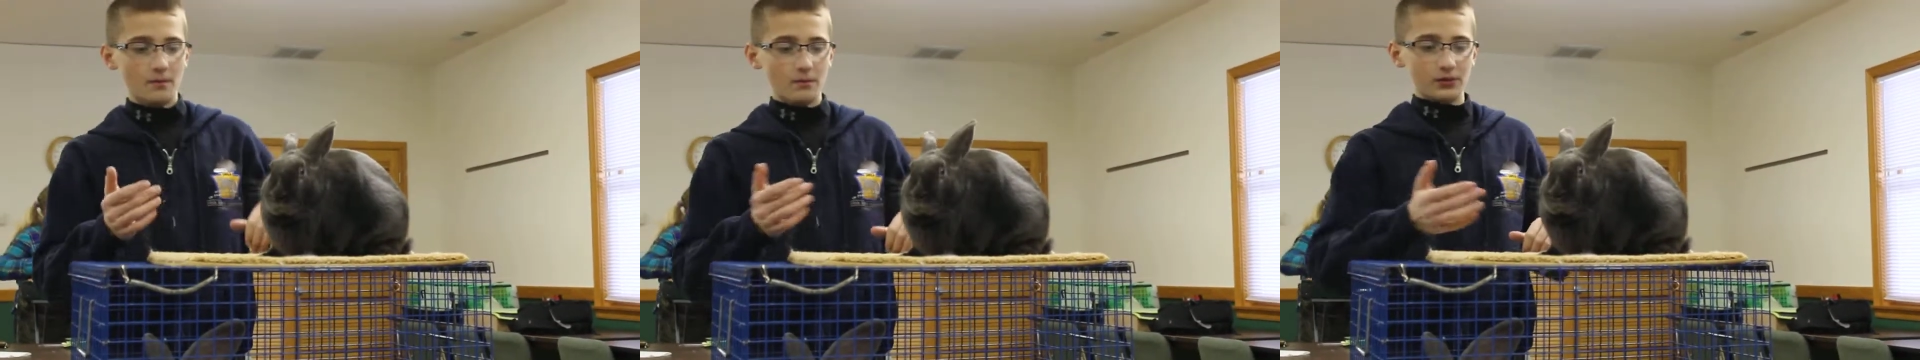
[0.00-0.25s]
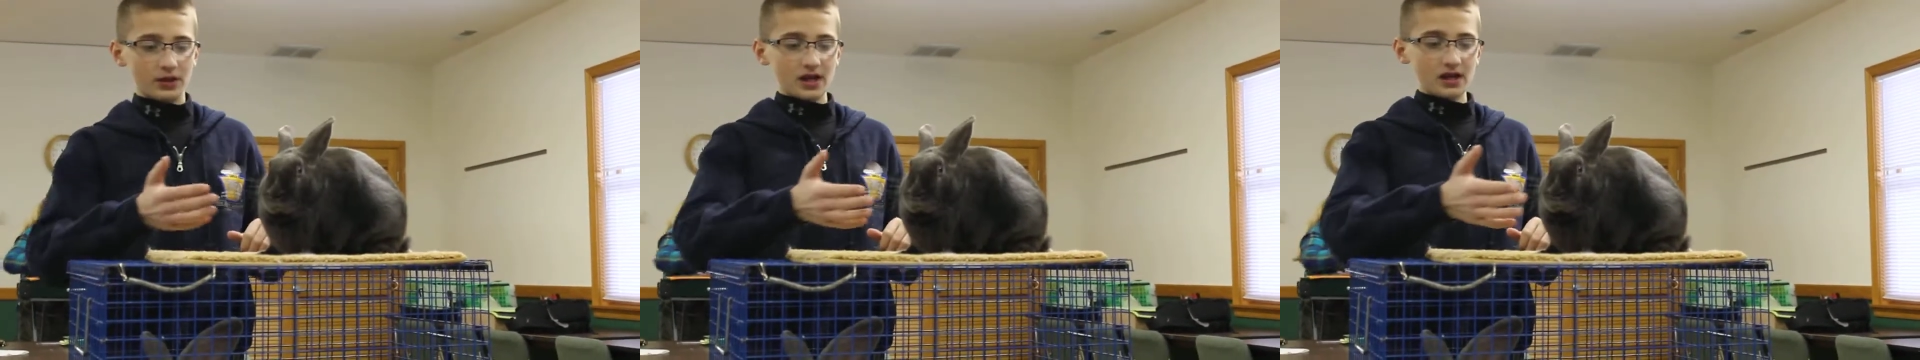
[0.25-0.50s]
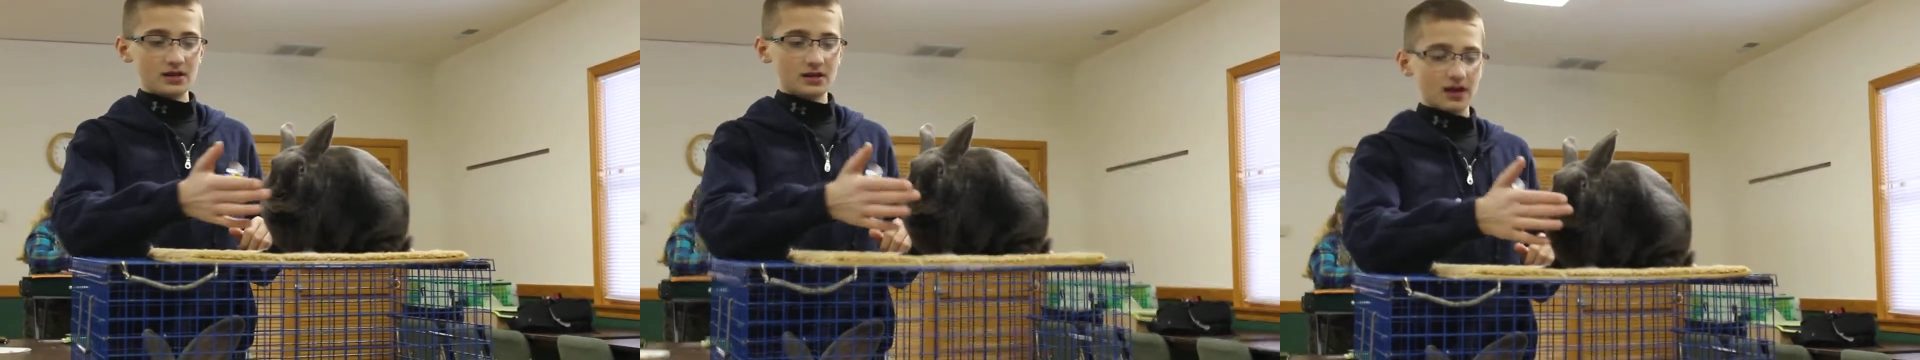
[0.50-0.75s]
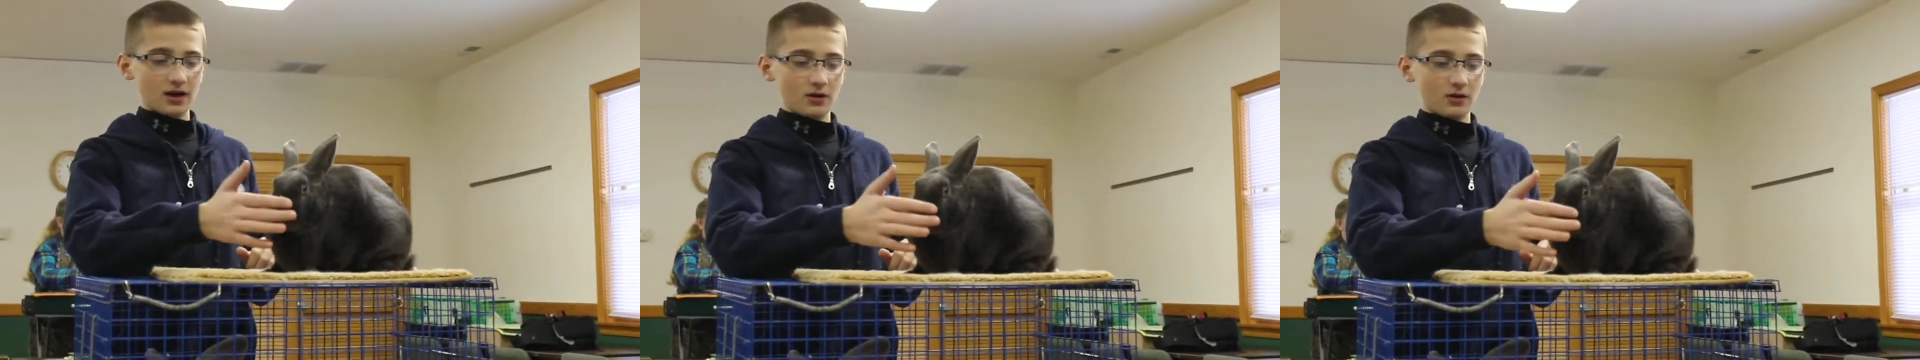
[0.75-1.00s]
breeds,
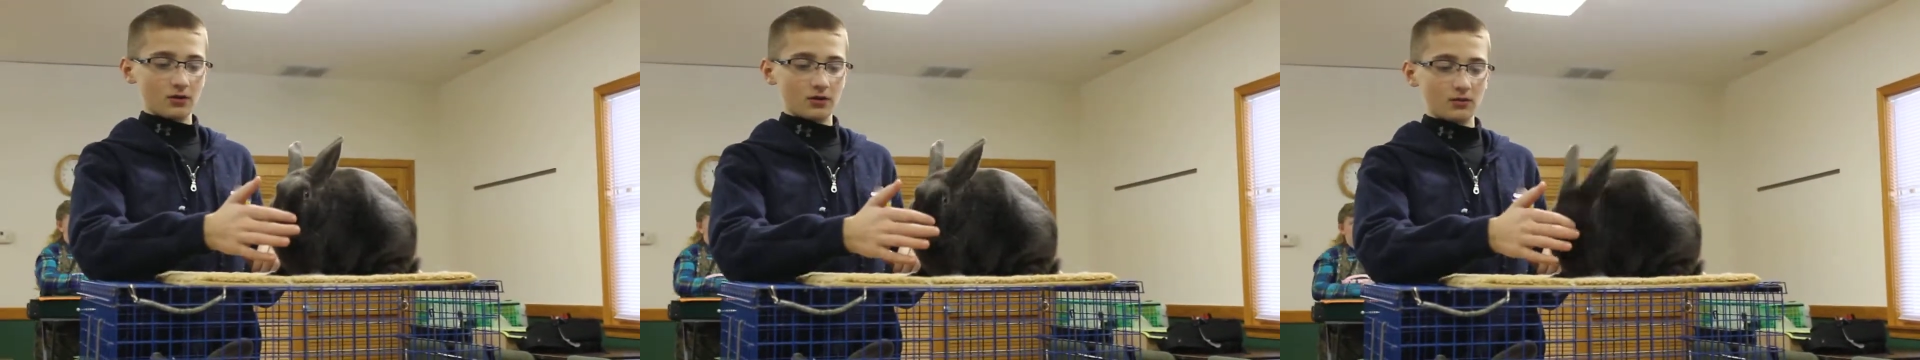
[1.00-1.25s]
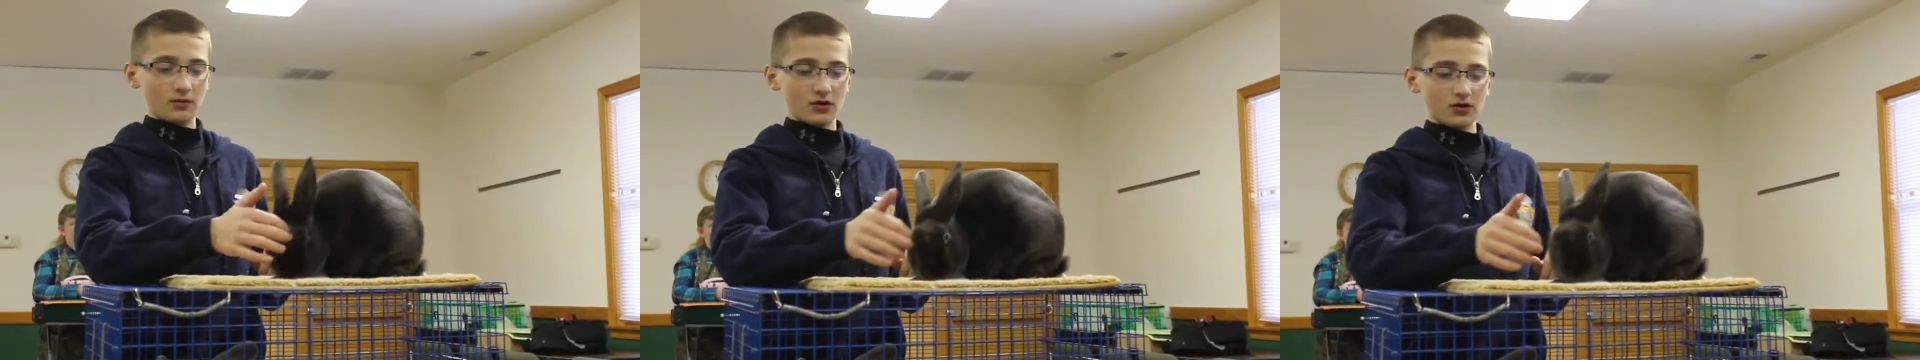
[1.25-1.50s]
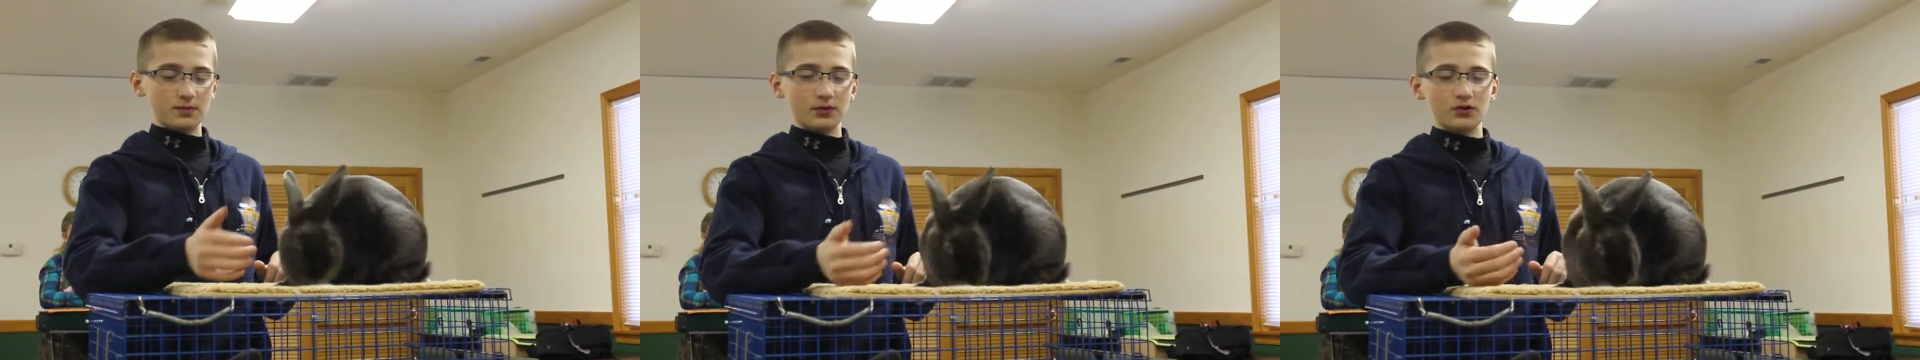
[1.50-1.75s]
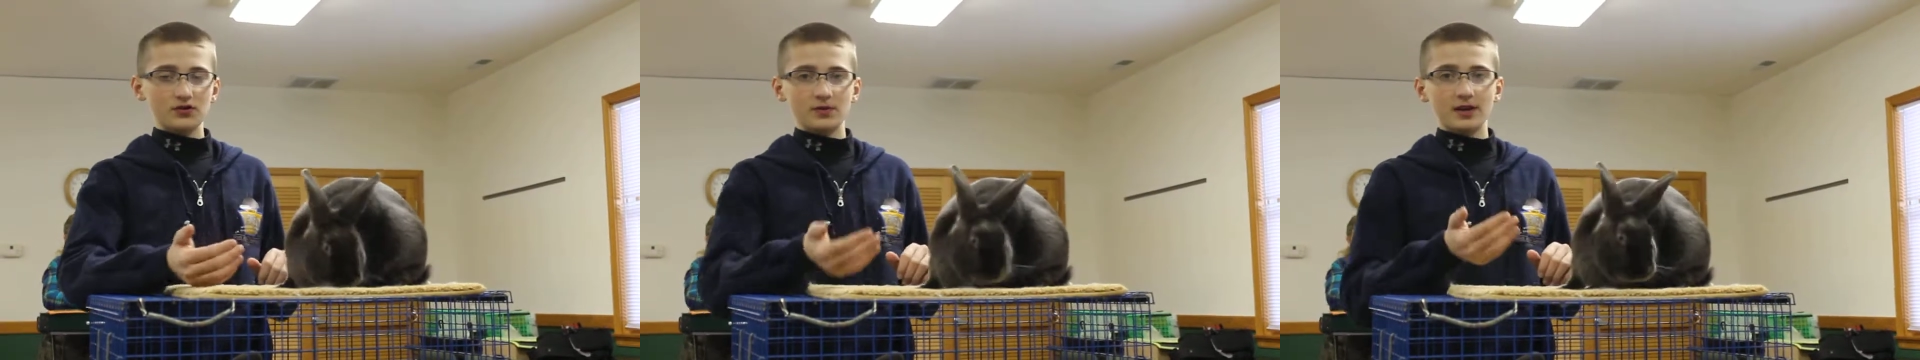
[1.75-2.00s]
how most
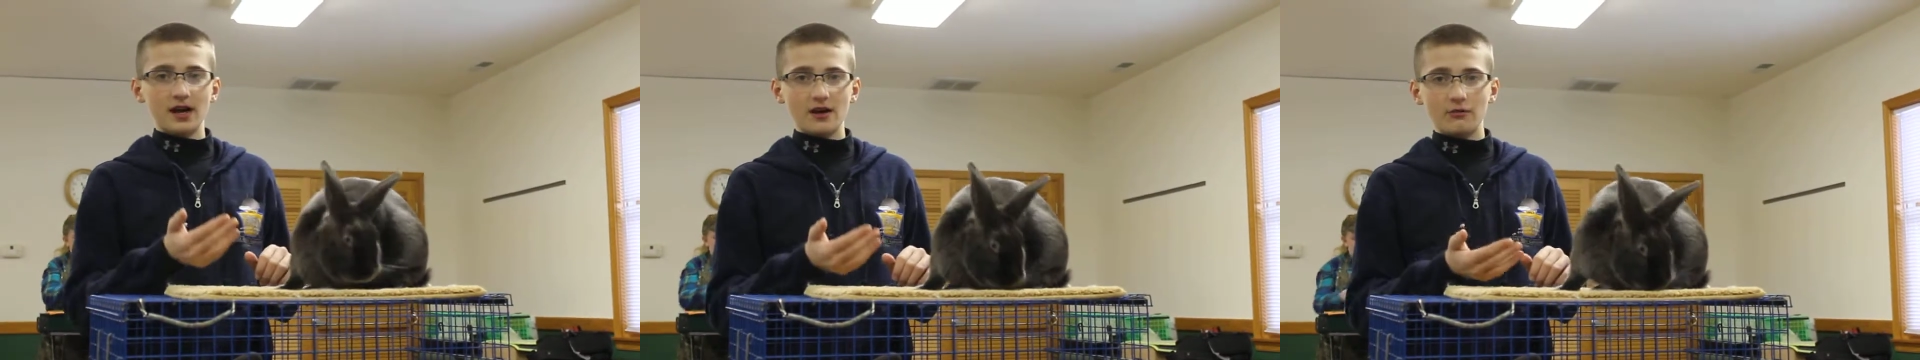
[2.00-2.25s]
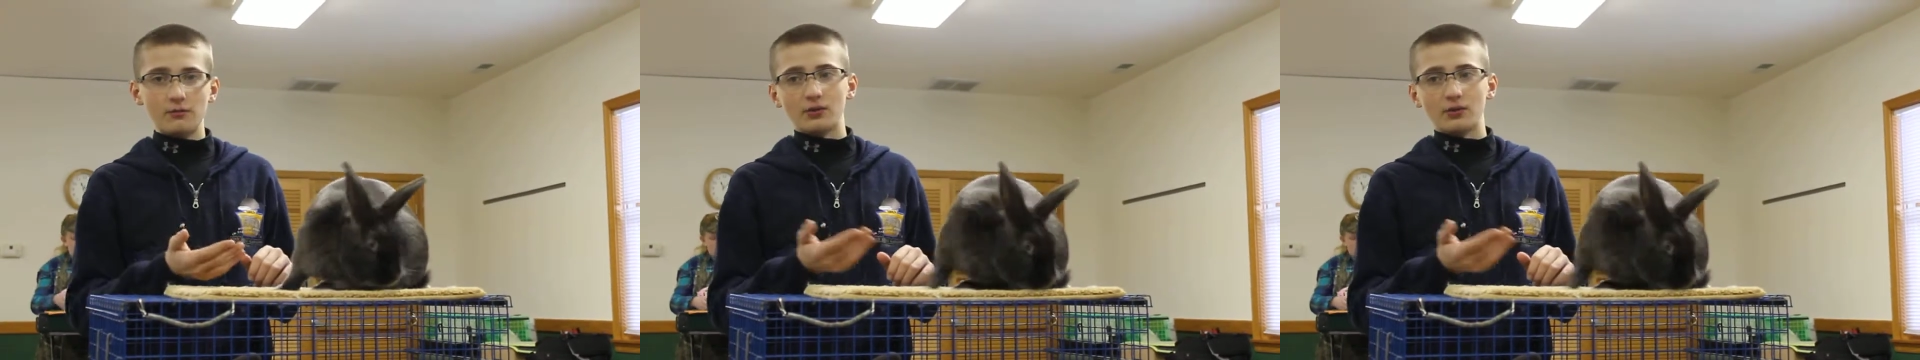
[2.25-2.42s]
blues would have